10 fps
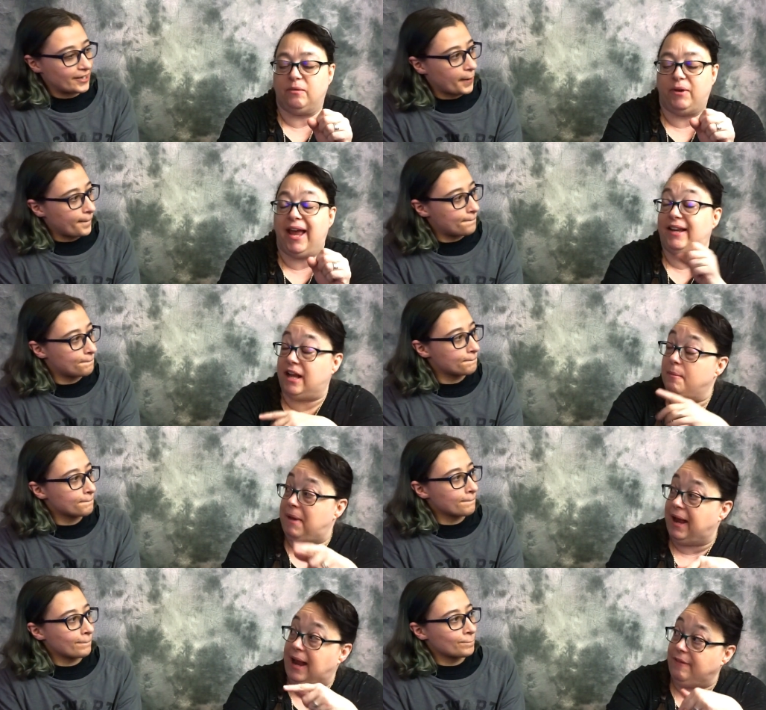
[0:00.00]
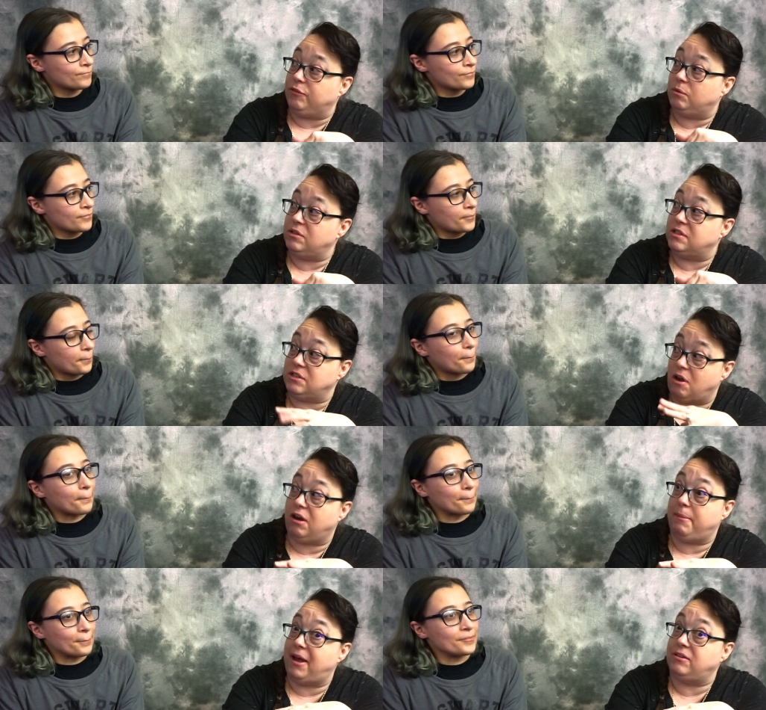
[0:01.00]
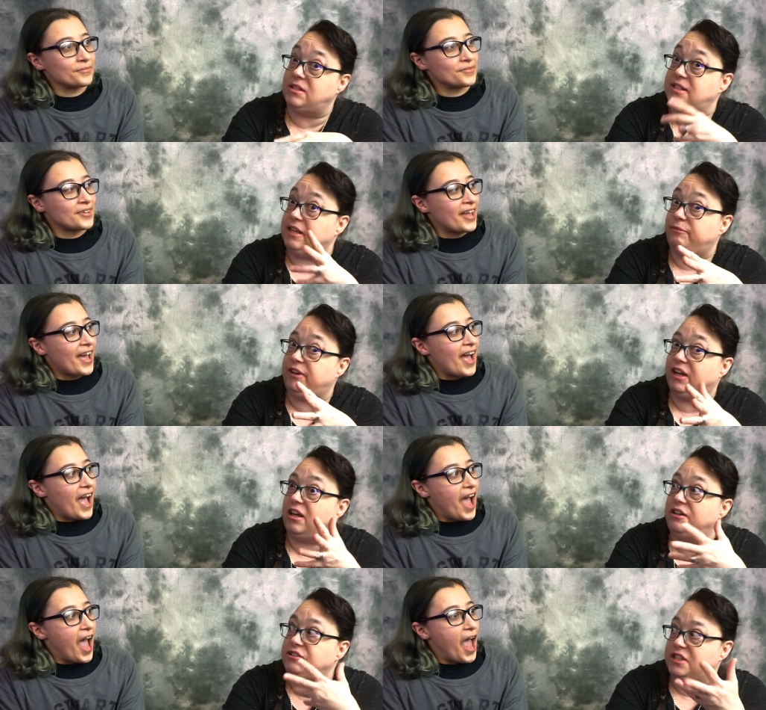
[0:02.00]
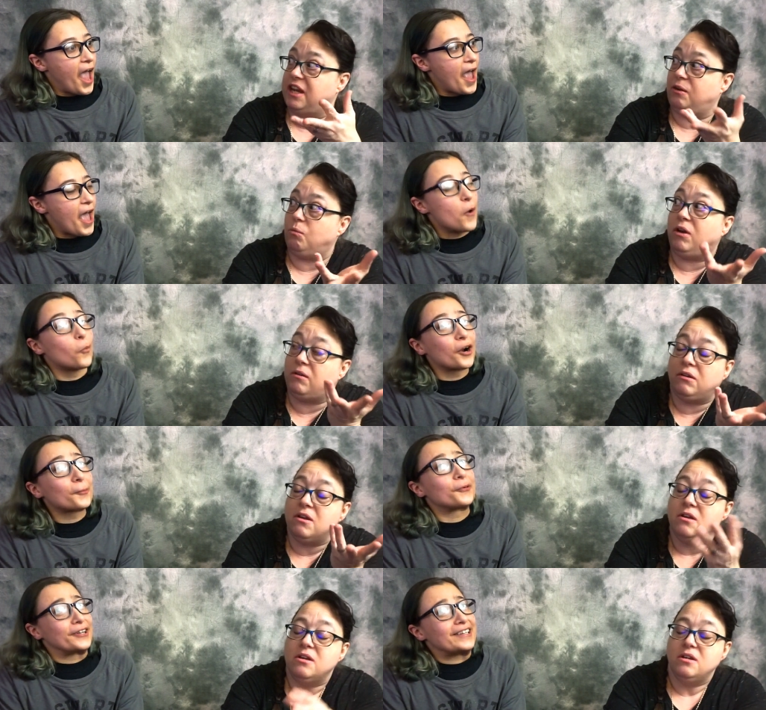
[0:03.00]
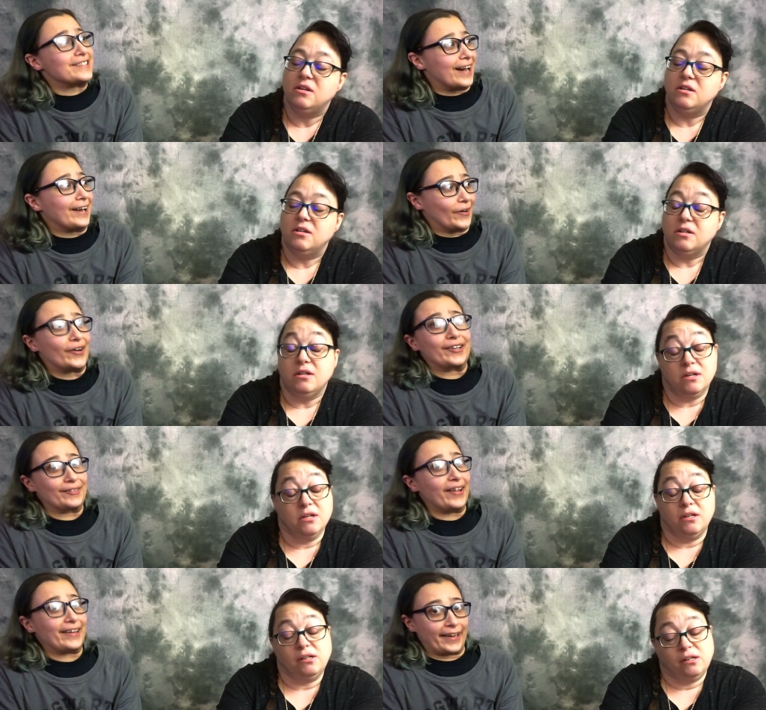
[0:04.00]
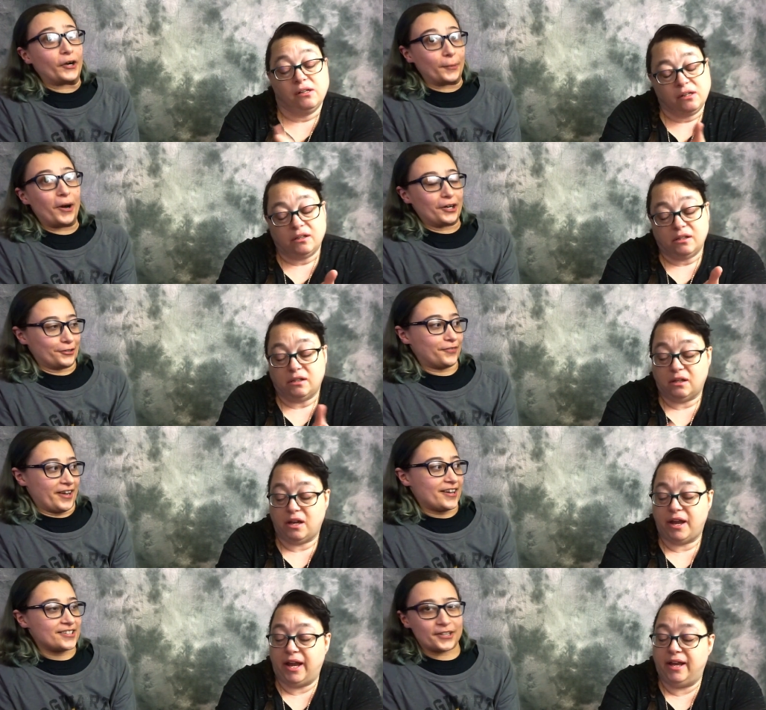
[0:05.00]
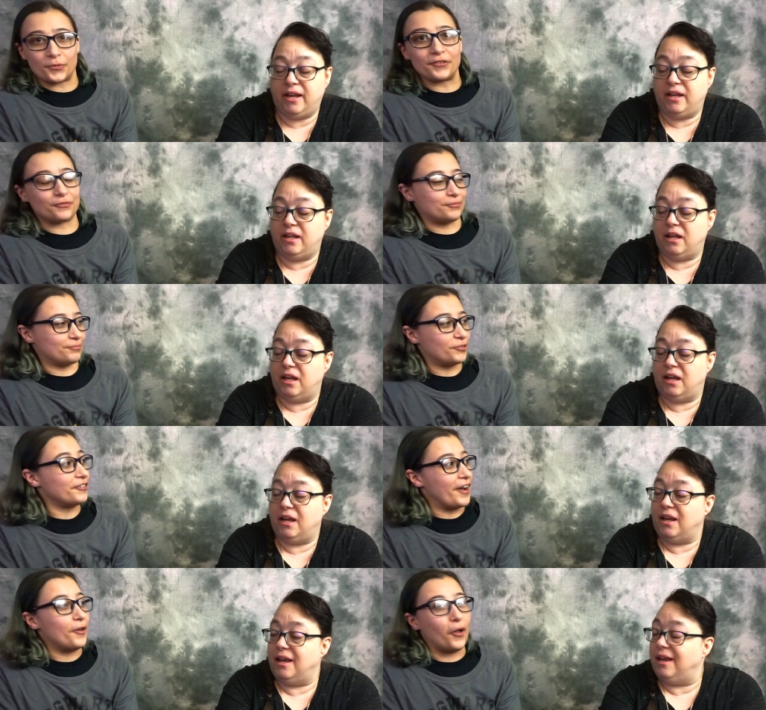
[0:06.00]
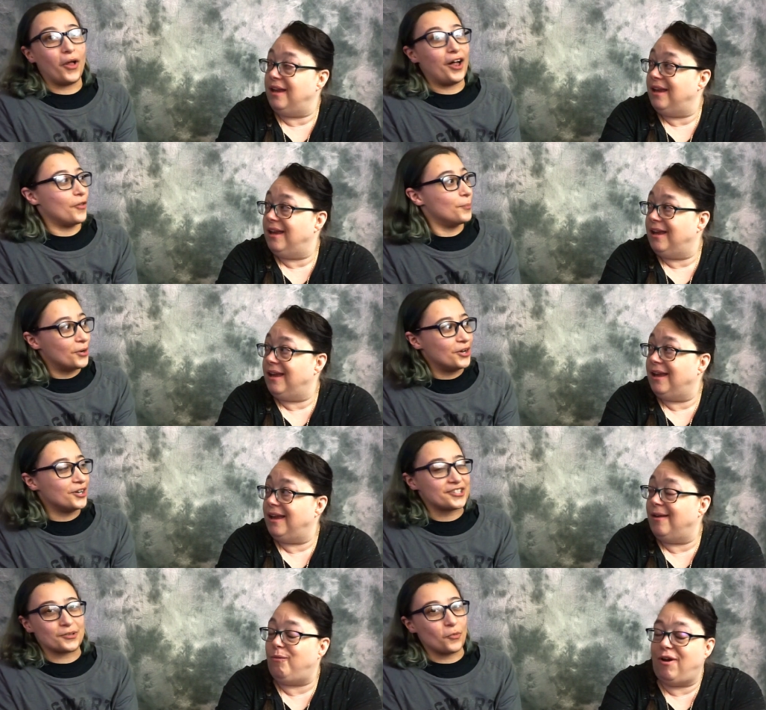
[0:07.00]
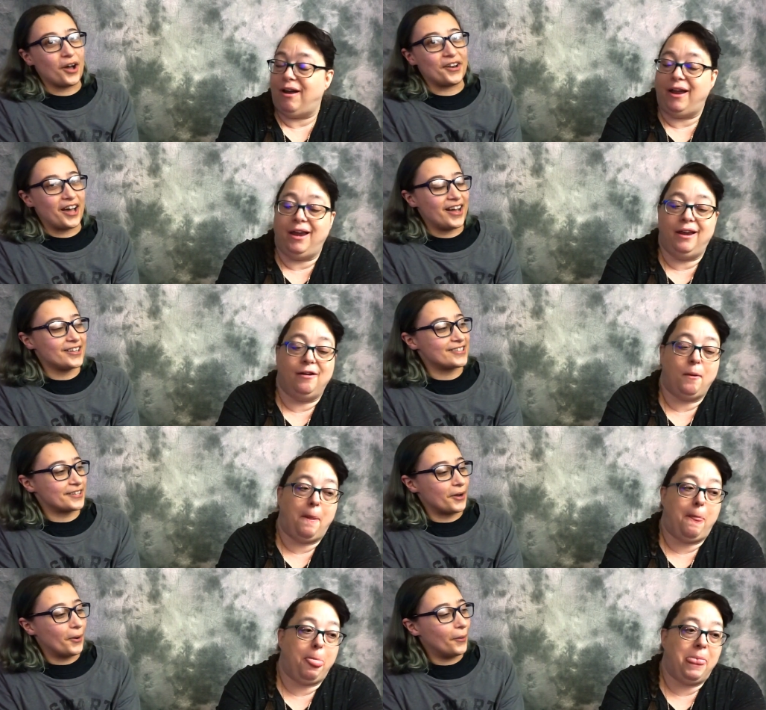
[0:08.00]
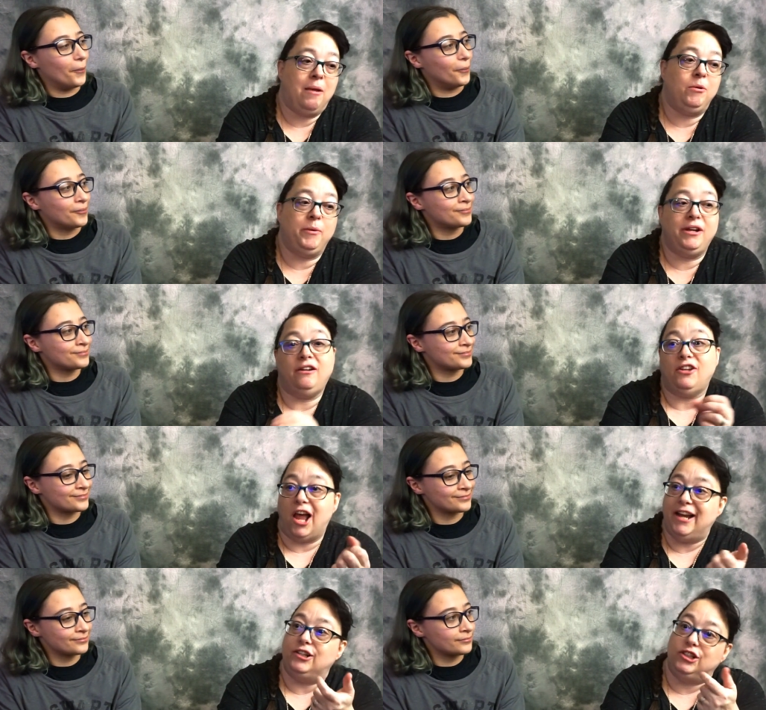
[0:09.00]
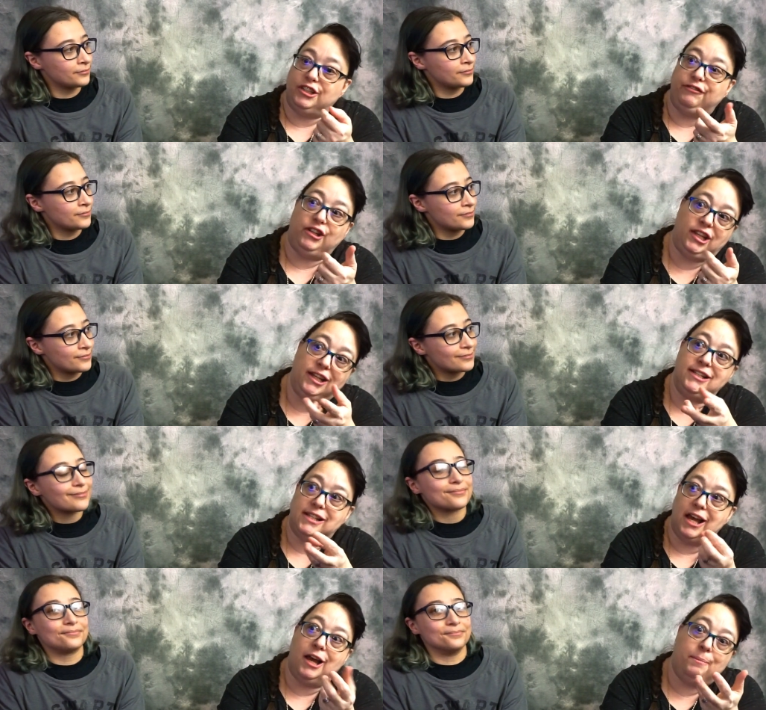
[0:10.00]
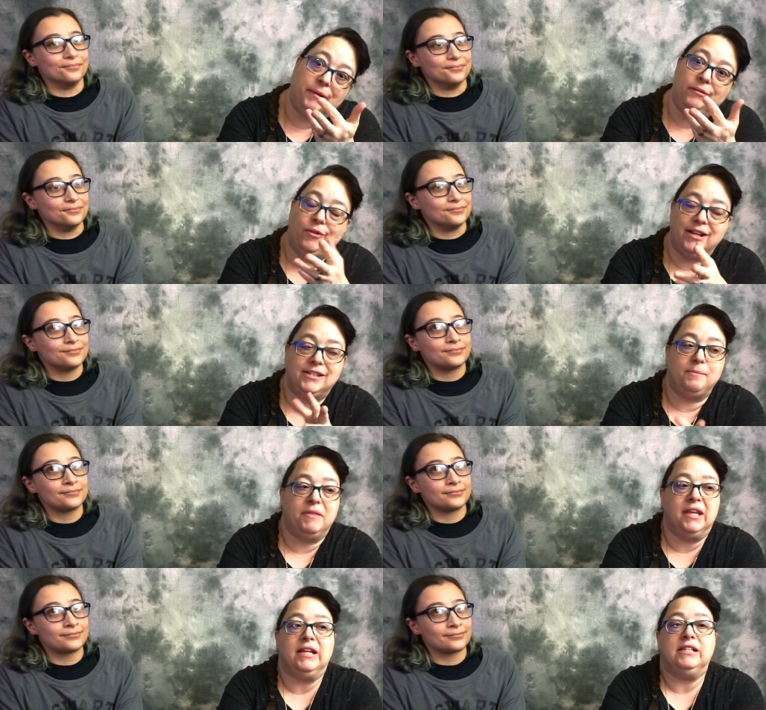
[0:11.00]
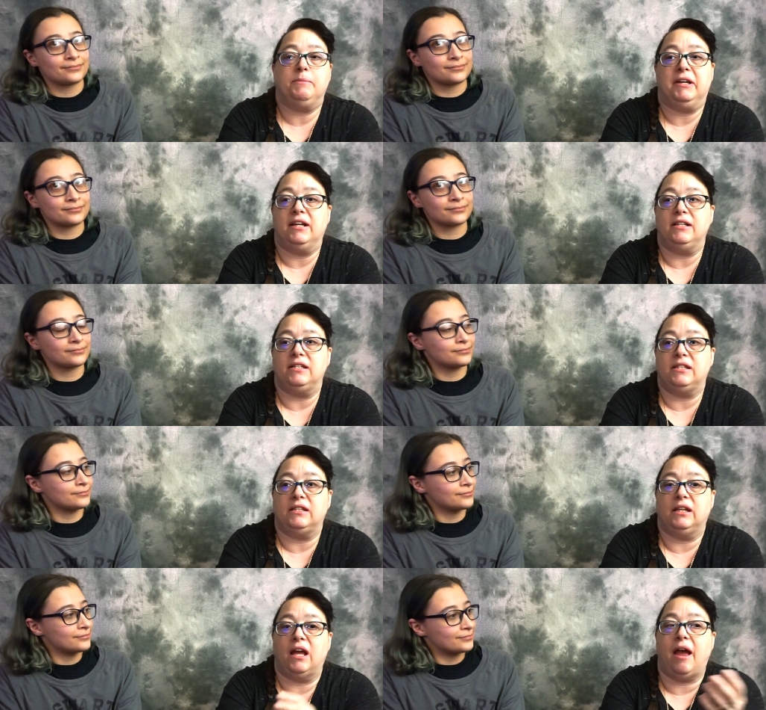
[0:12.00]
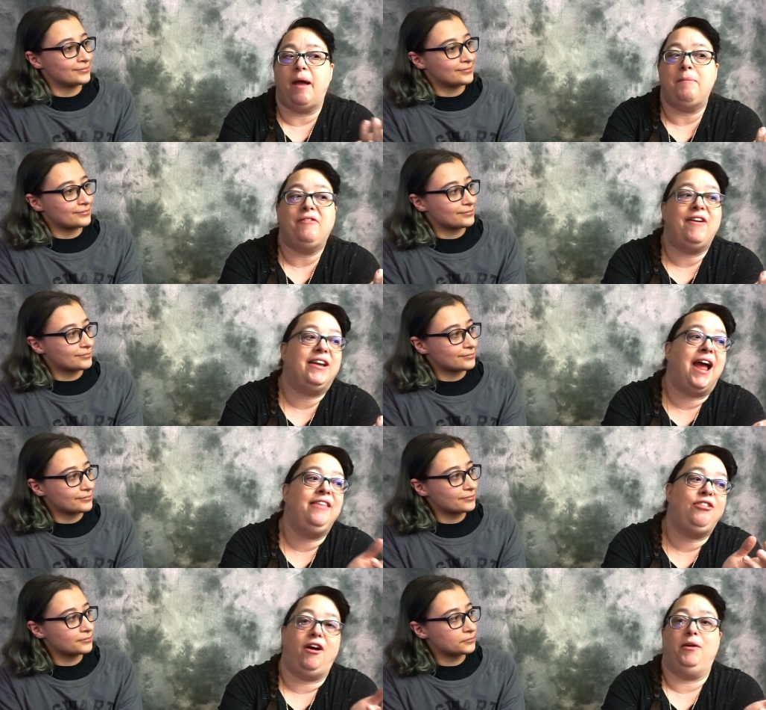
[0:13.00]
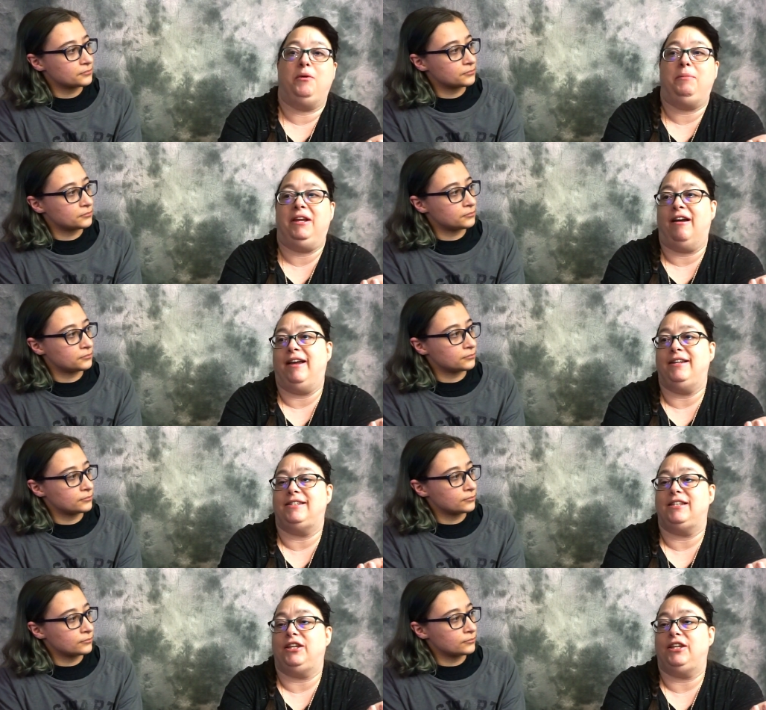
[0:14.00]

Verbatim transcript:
Speaker 1: we had to come back afterwards and talk about mm -hmm. to mm-hmm. see if we could understand. What... And we're pretty diehard like Harry Potter fans. Like we've reread a lot of the books and right. whatnot. So and we went online and looked a few things up mm -hmm. and mm-hmm. read some things because. Matter of fact, I thought it would be nice.